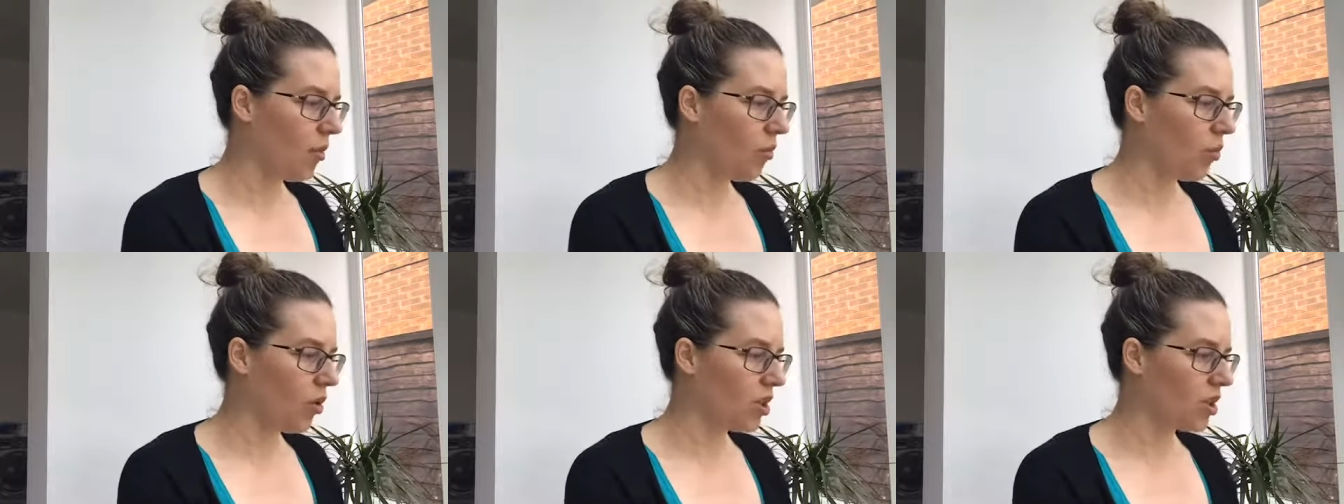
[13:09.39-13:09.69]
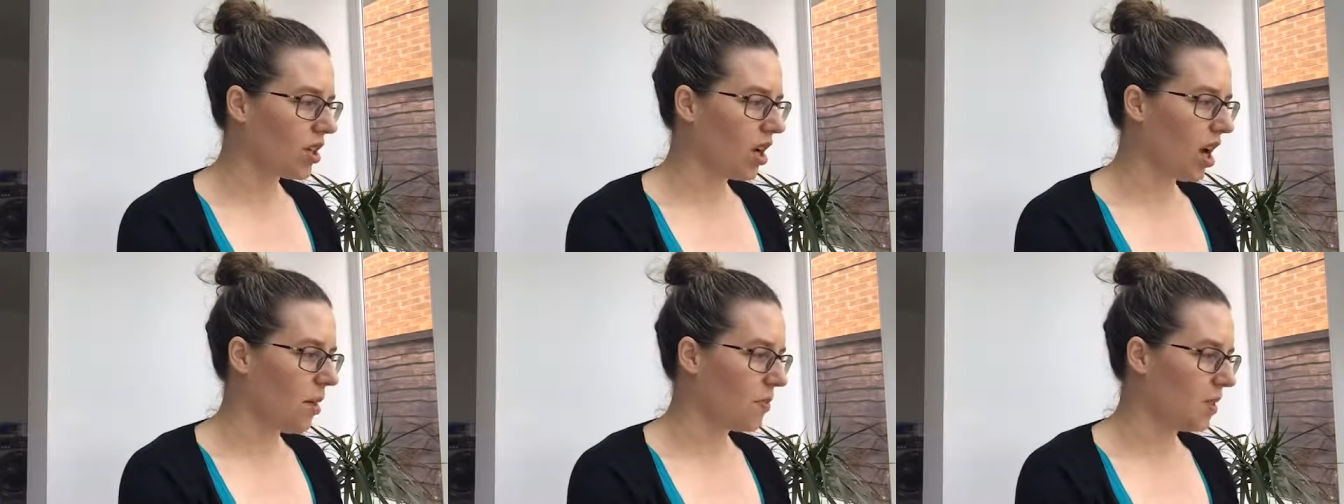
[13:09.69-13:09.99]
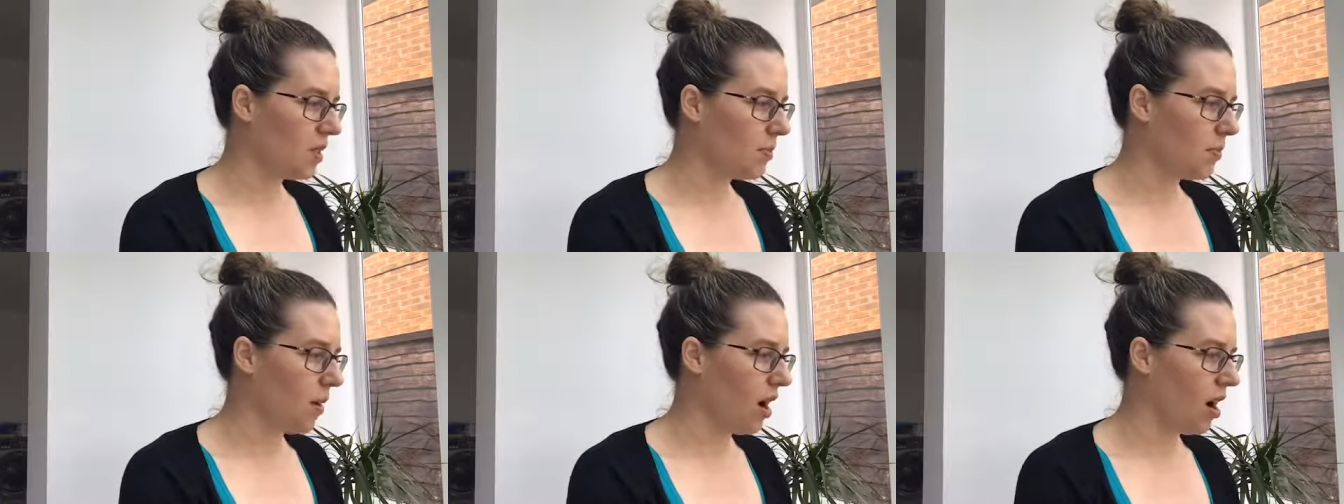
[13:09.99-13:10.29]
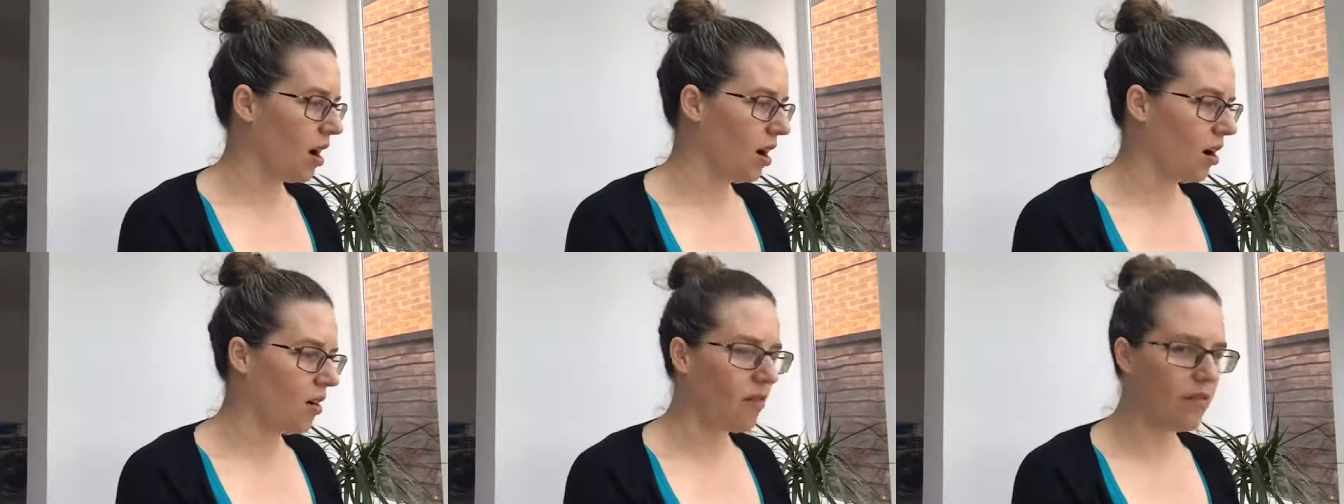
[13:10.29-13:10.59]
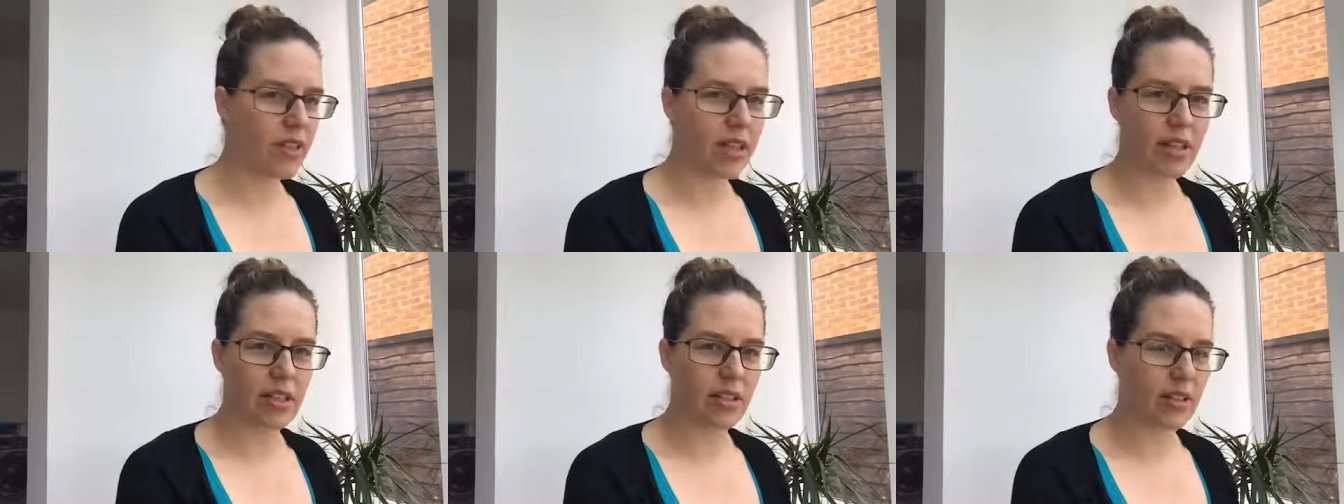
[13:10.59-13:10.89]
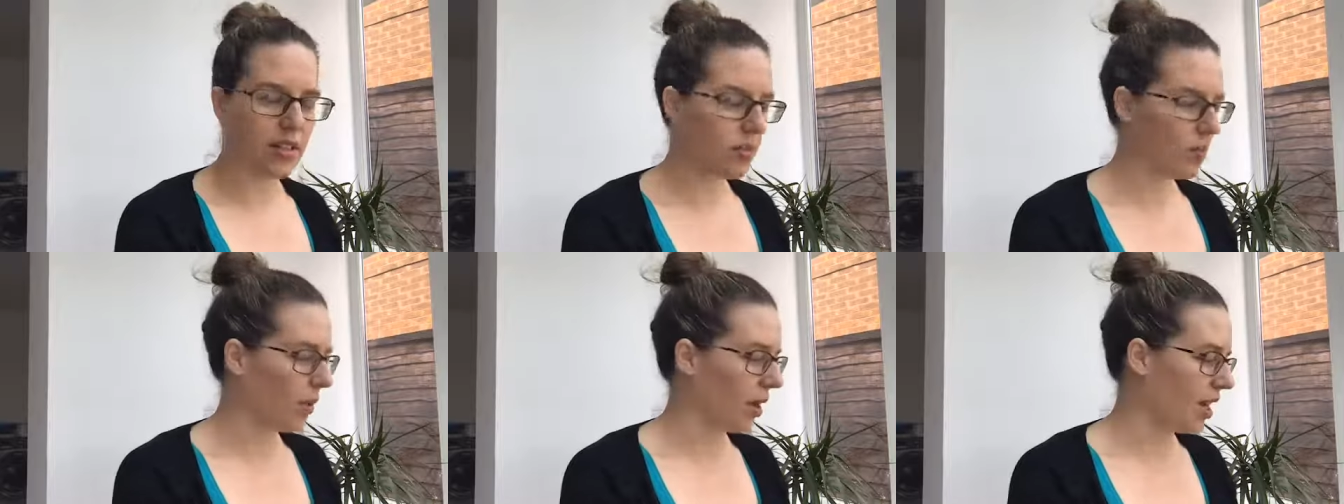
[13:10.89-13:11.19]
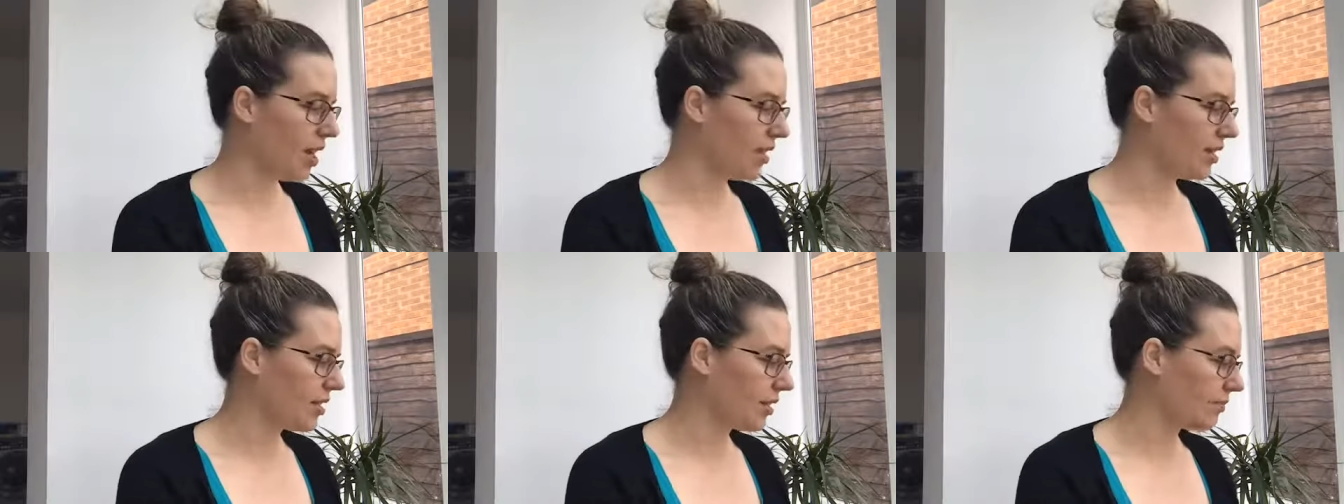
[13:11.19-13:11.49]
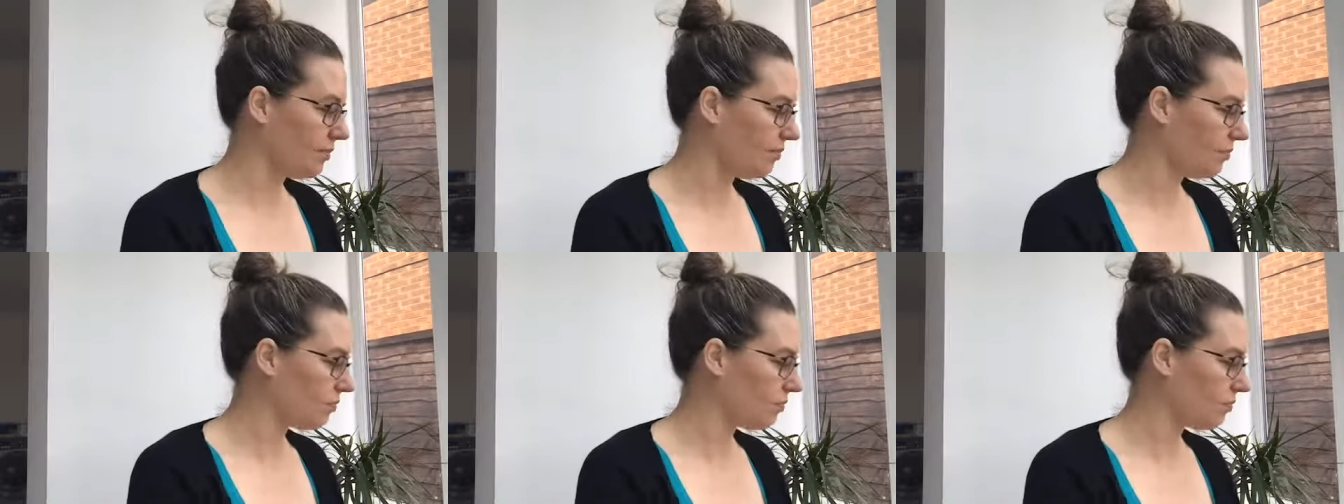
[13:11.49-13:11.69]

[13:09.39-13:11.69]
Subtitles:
which come as part of this suite.